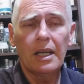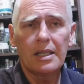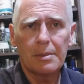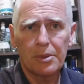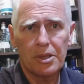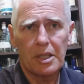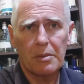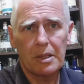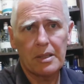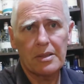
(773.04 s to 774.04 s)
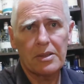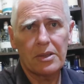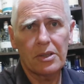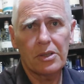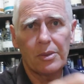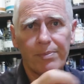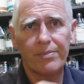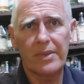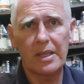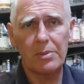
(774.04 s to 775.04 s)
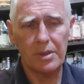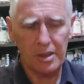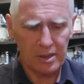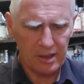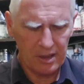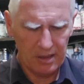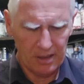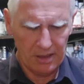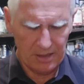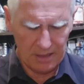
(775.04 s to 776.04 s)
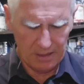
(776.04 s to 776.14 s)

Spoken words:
it's the Put Your Damn Glasses on Odin. That's what it is. It's